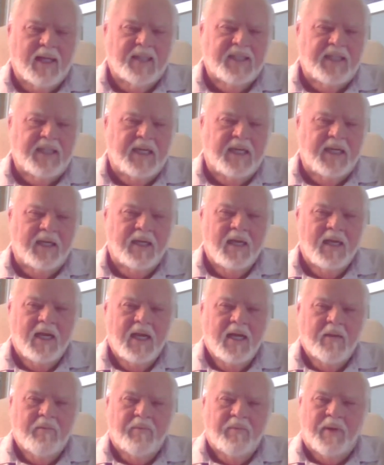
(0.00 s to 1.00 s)
seeing
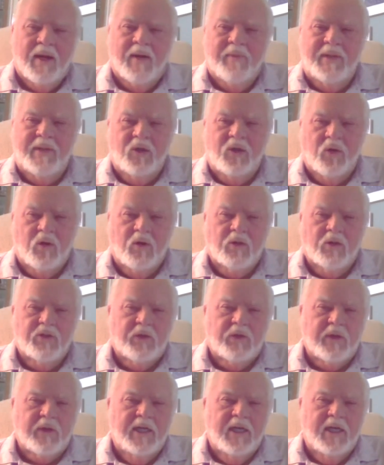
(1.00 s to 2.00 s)
Bobby Doyle
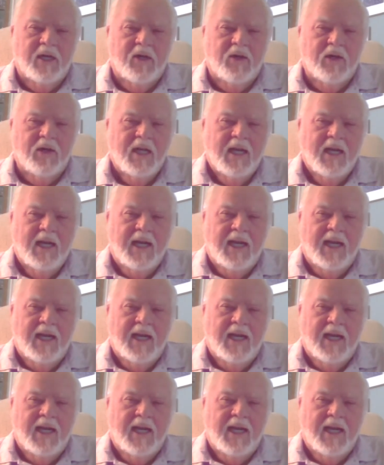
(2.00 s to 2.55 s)
Trio,